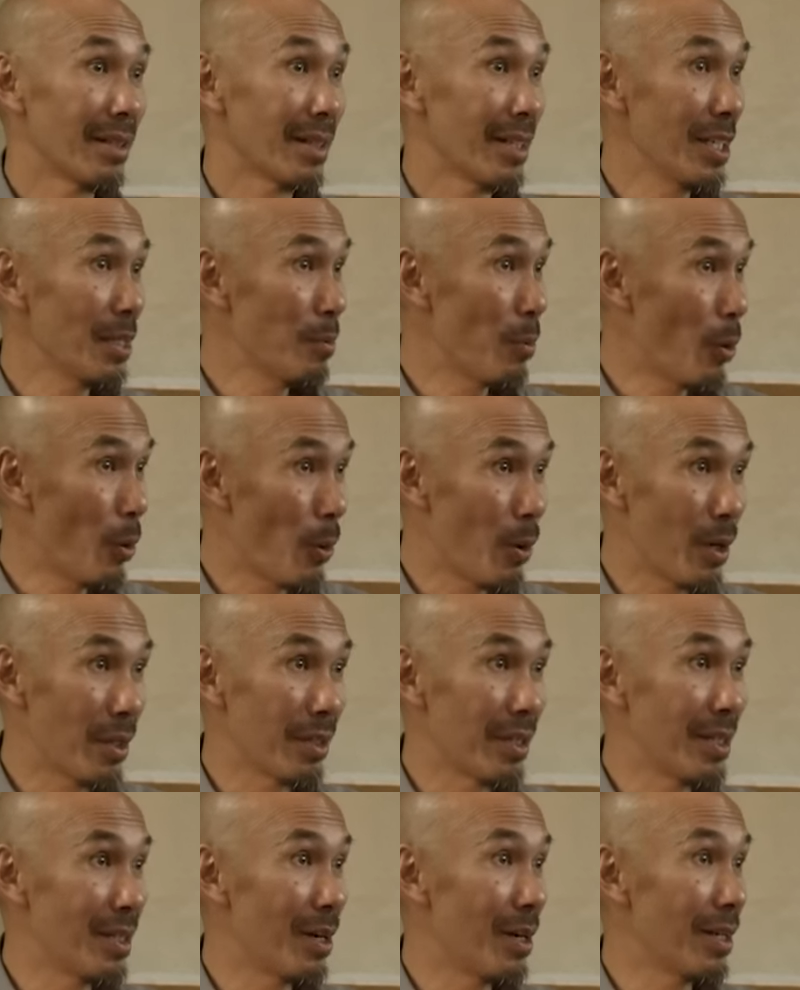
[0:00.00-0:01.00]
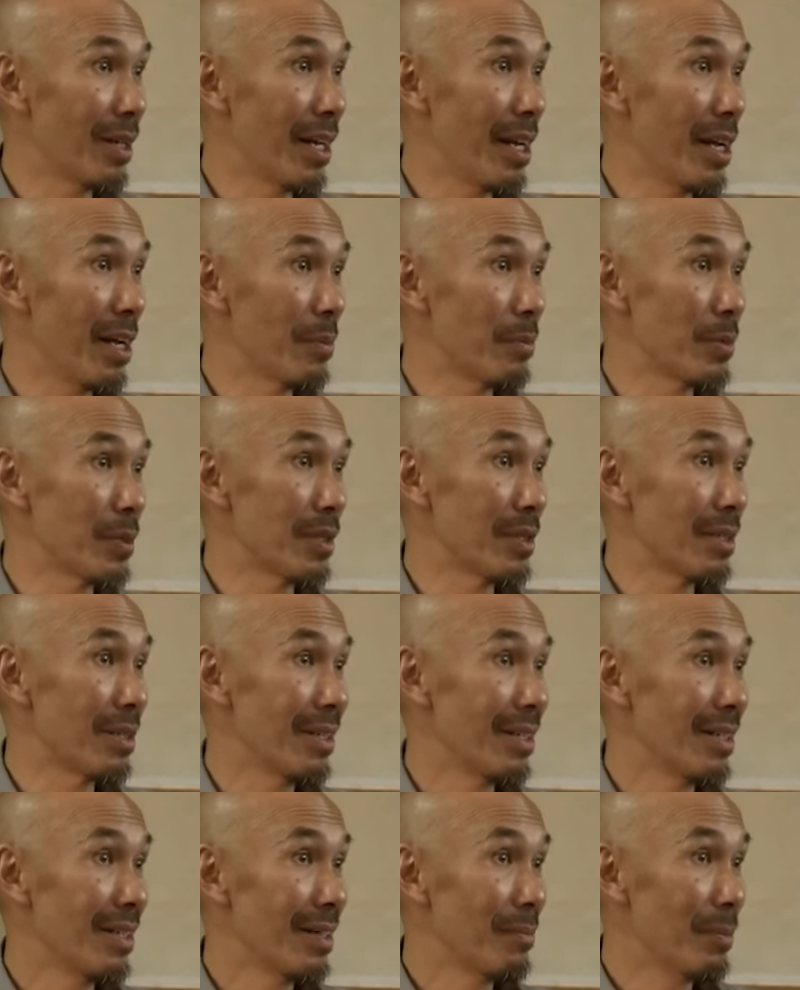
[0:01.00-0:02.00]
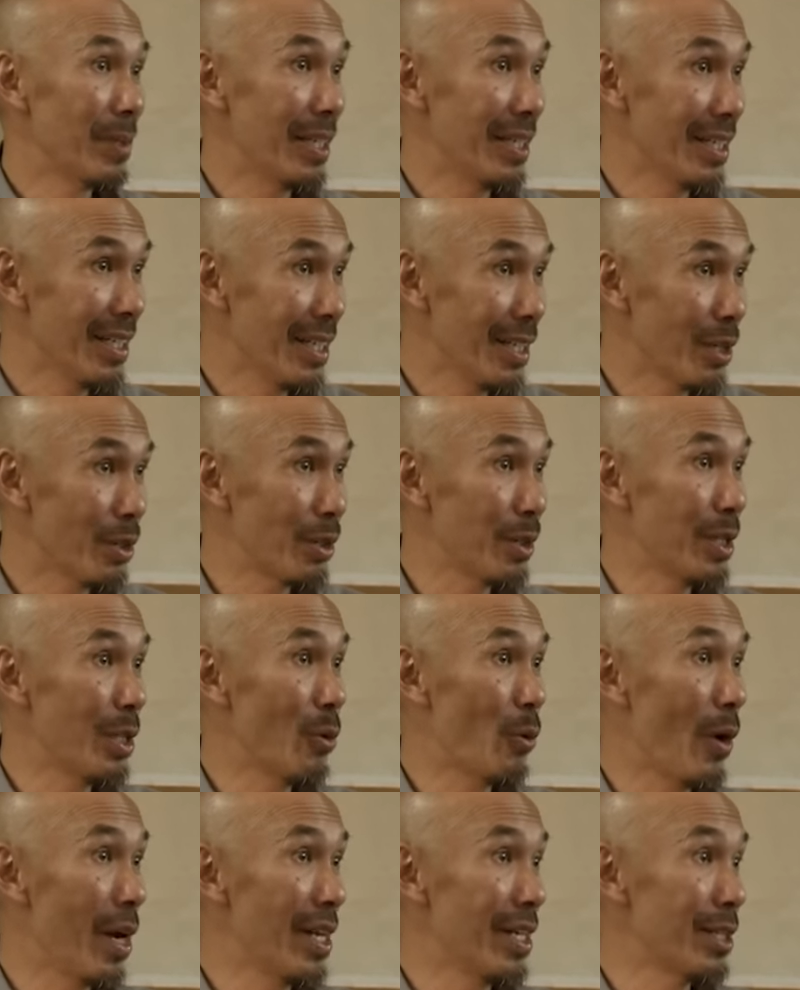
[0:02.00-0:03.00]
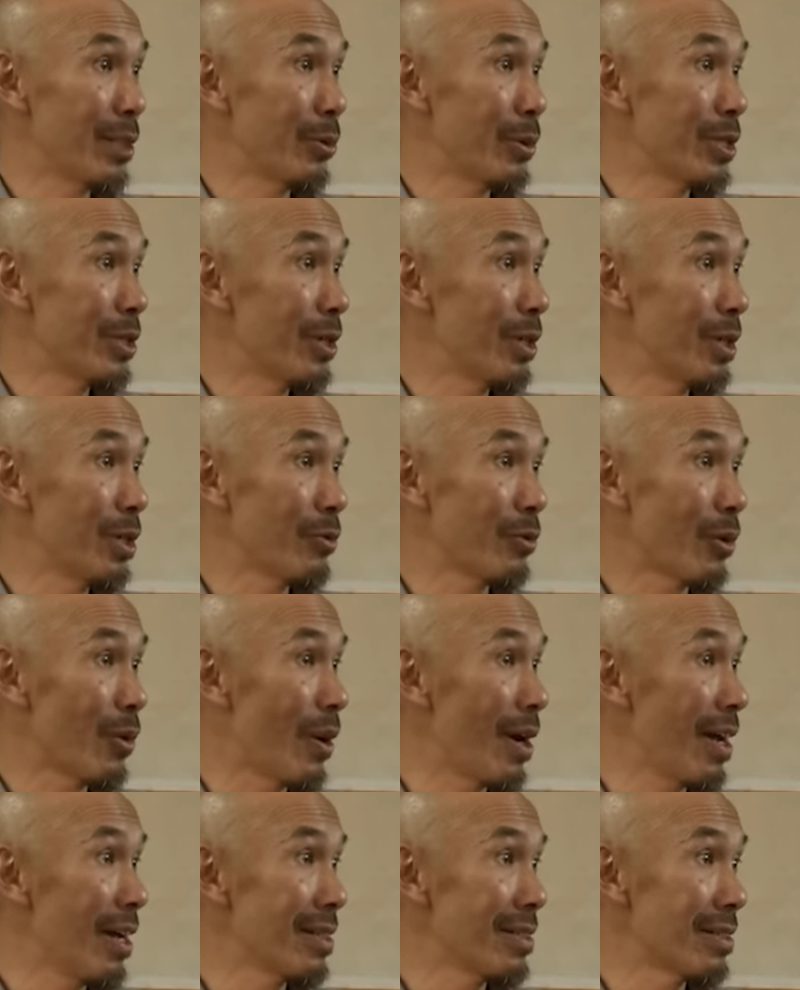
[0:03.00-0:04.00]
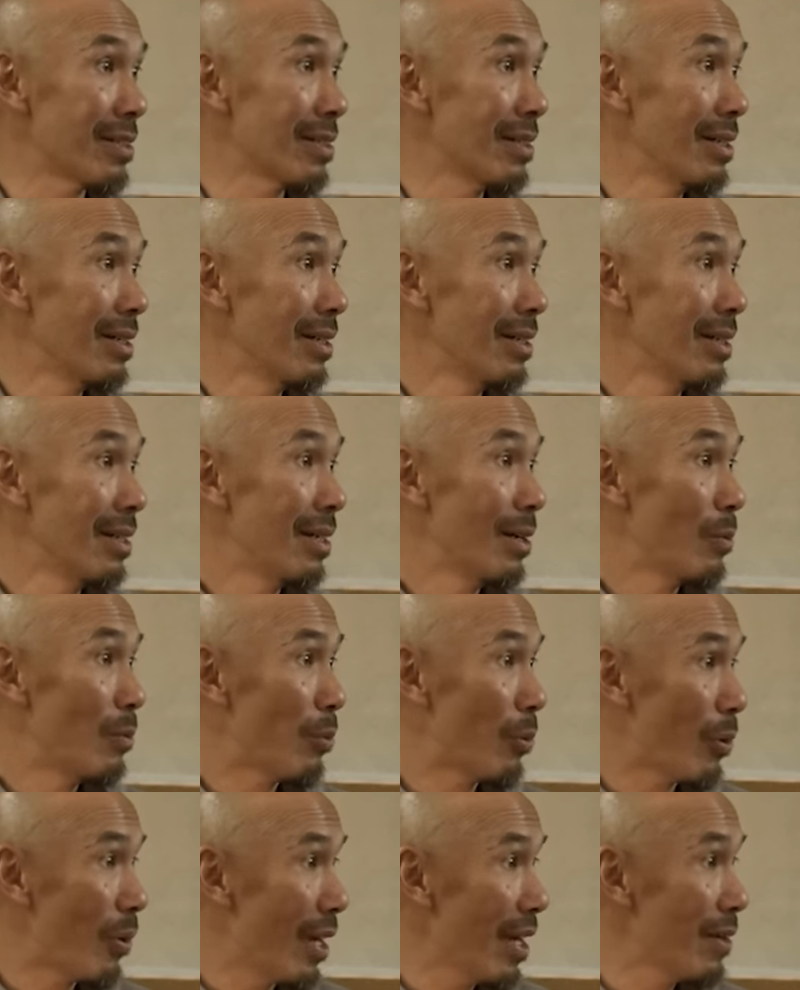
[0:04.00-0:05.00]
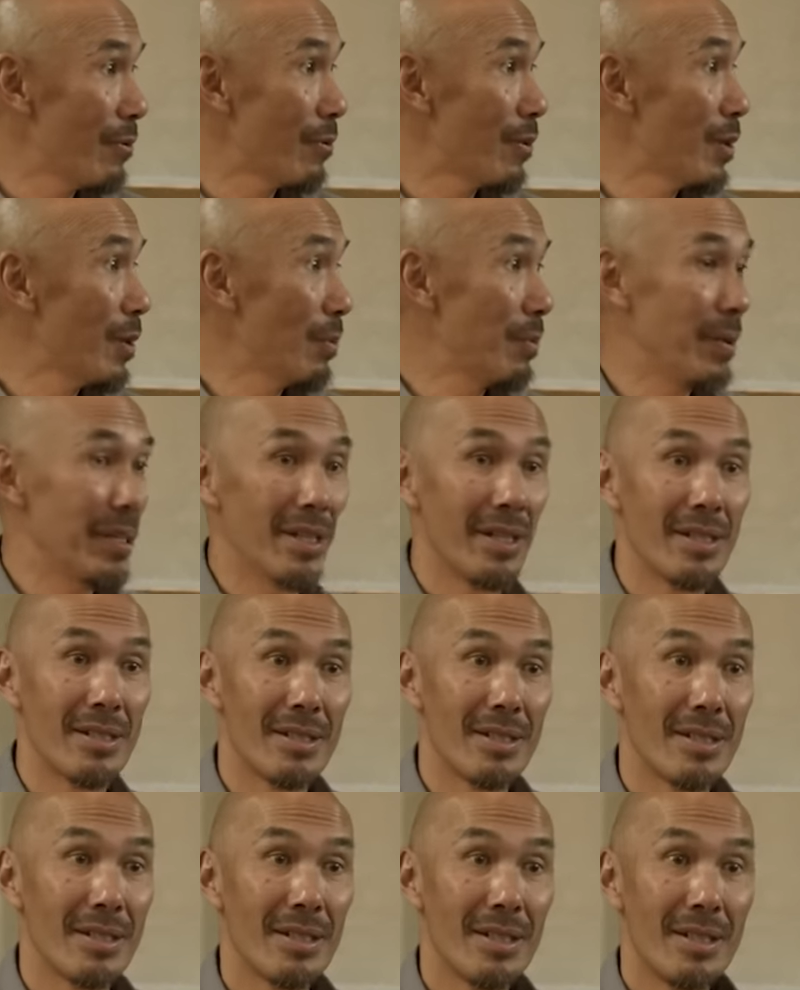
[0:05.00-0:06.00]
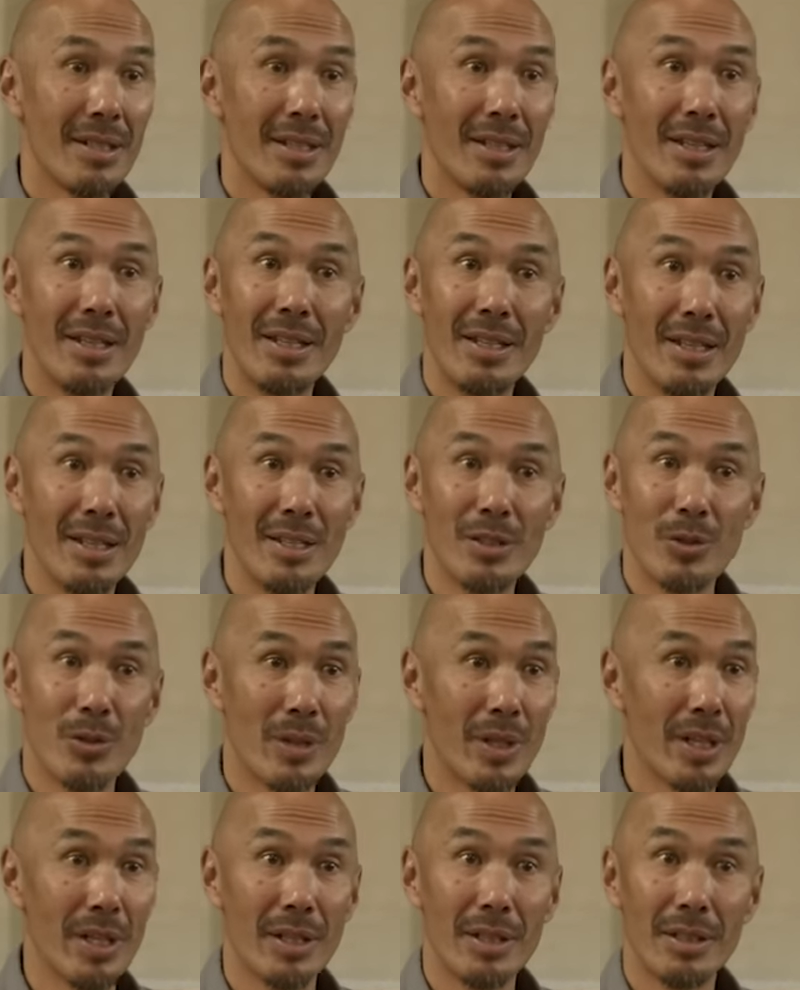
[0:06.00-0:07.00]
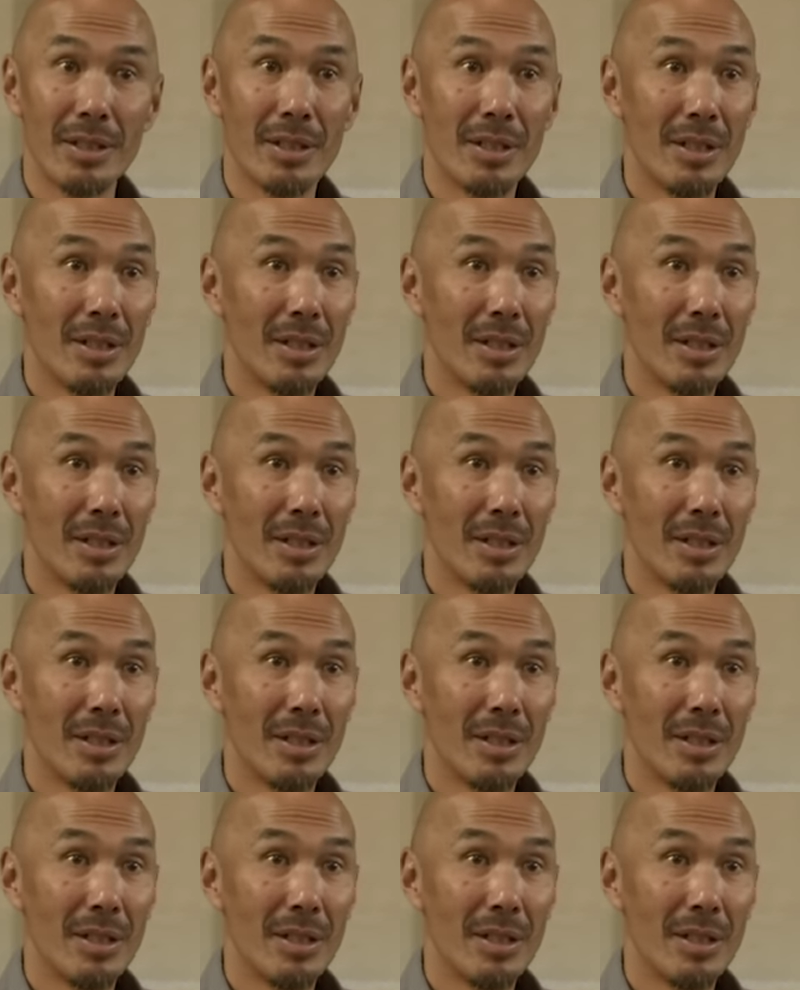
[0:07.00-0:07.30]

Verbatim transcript: keep oil in our lamps, be eagerly awaiting the return of Christ, pray for the peace in Israel,